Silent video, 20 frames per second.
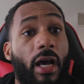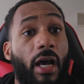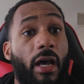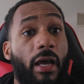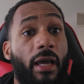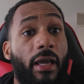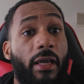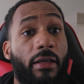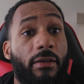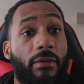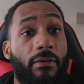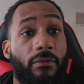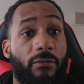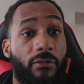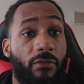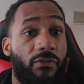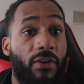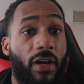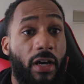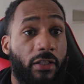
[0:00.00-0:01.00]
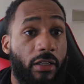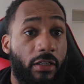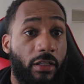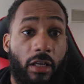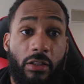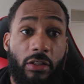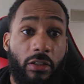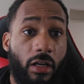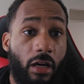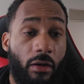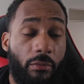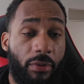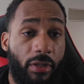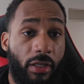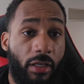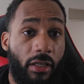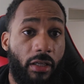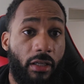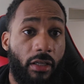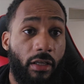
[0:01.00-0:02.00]
I found another
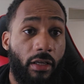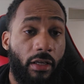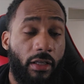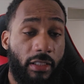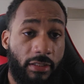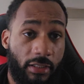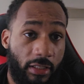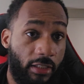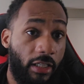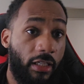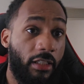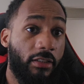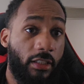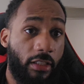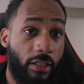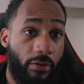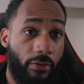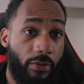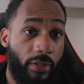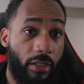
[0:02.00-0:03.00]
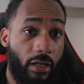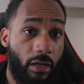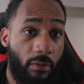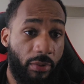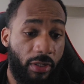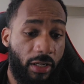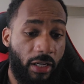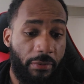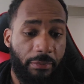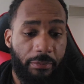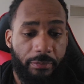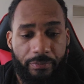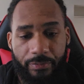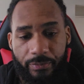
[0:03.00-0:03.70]
company, it's a data security company,